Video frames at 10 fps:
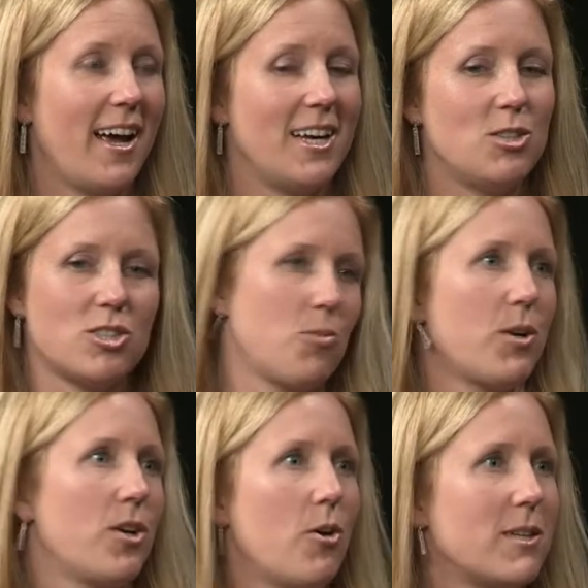you just
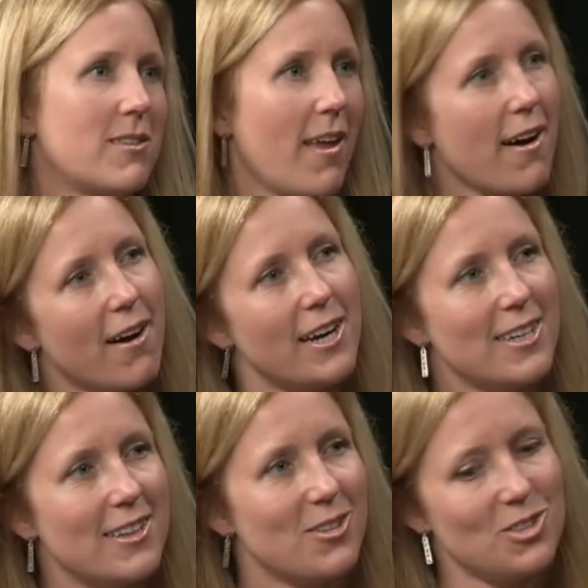wouldn't know it's there. It,
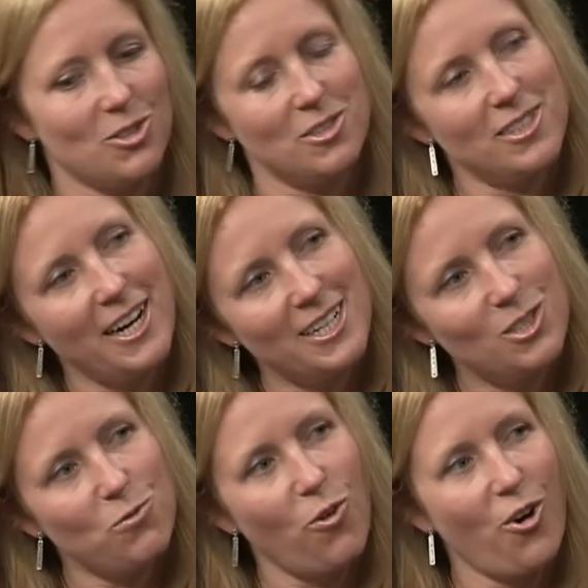there's no
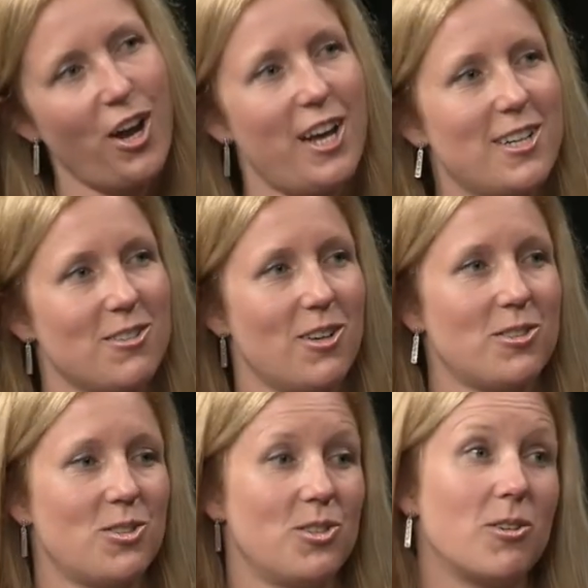signage for it. There's
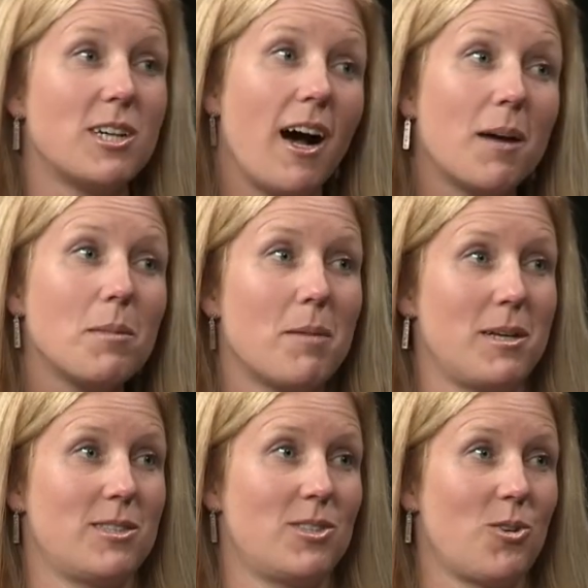also mm -hmm. no mm-hmm. time
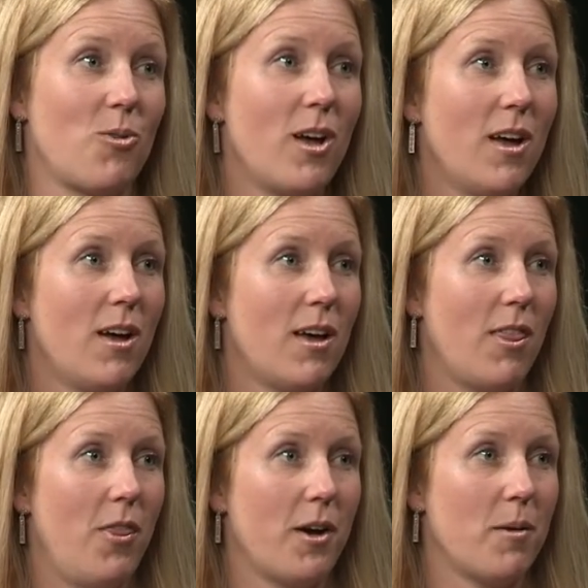limits. So
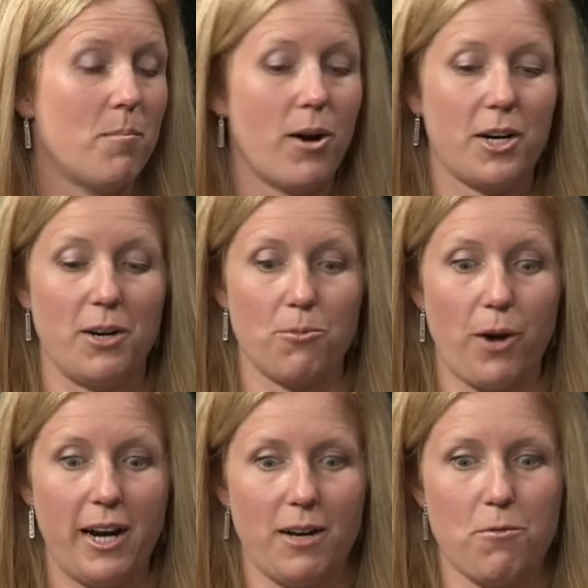the parking
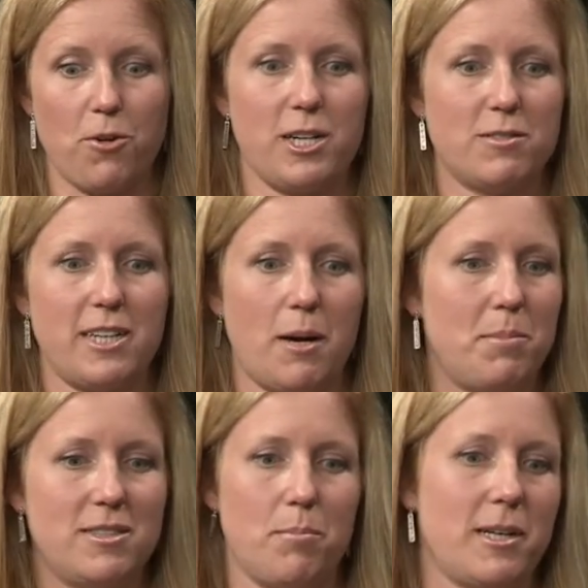right in front of, say, a
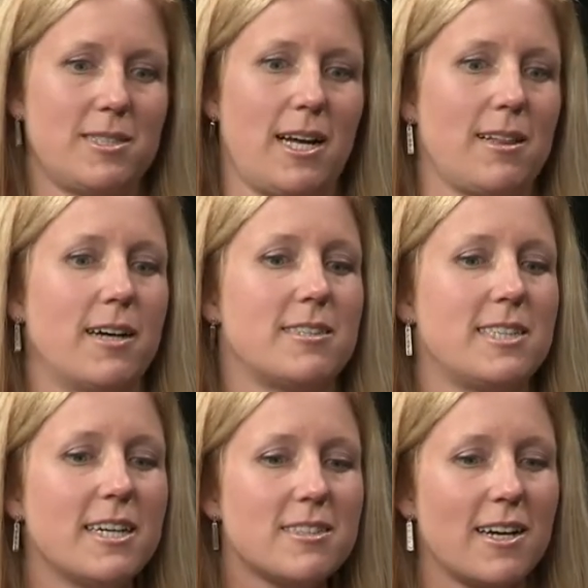busy place like La
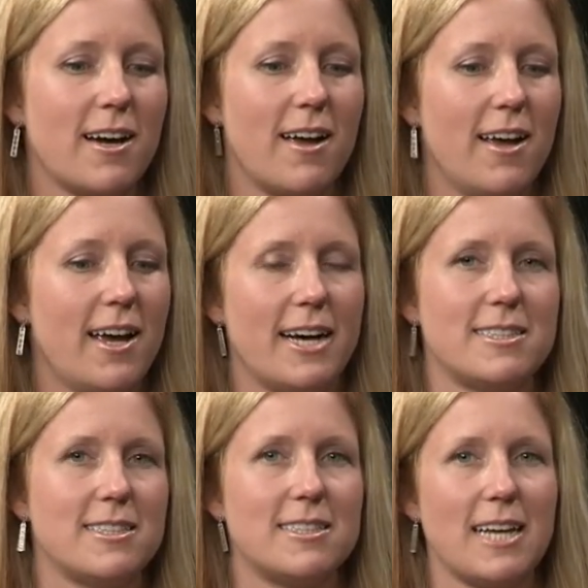Siesta has
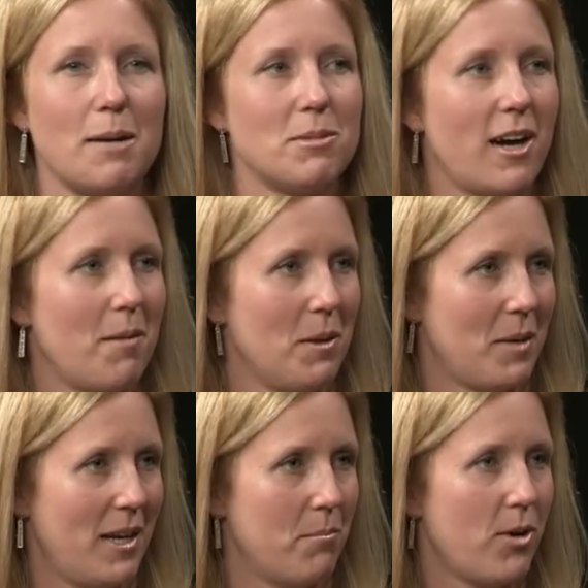the same time
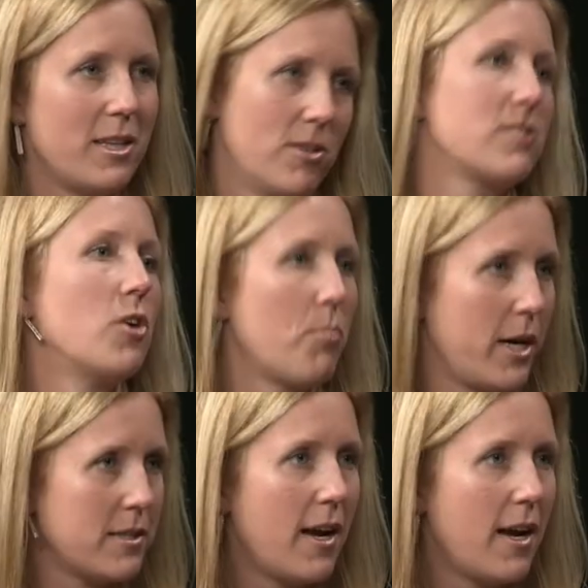limit and There is no price